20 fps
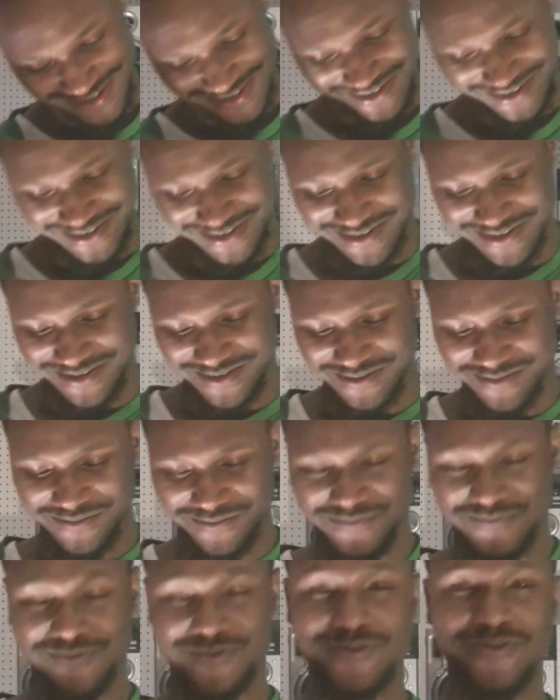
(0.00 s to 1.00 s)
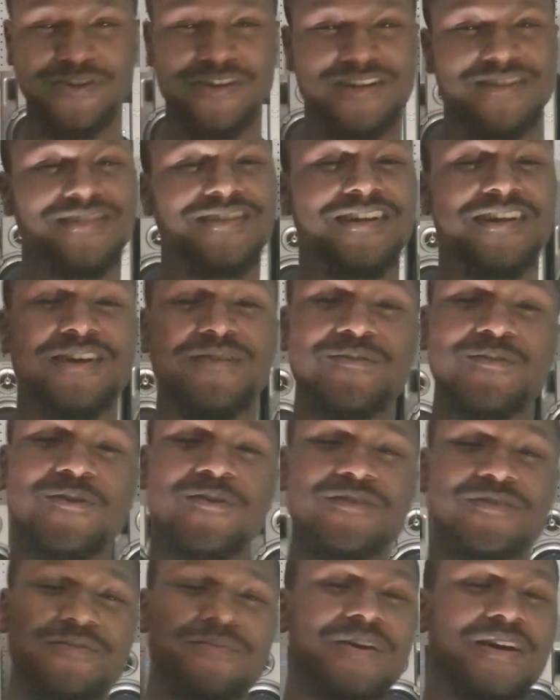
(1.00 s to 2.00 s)
And for you guys, I have
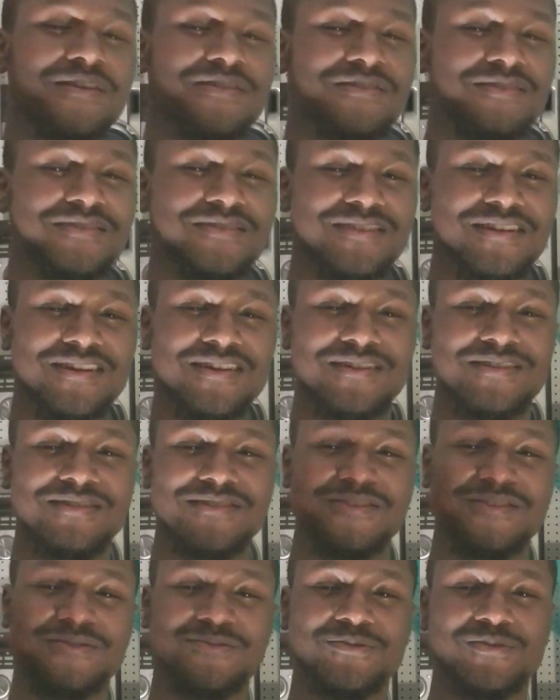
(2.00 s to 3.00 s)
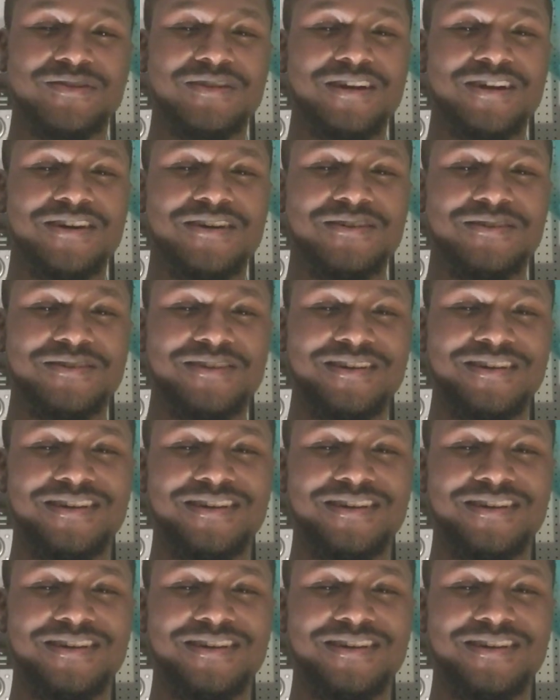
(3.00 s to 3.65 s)
all the matches that just went down.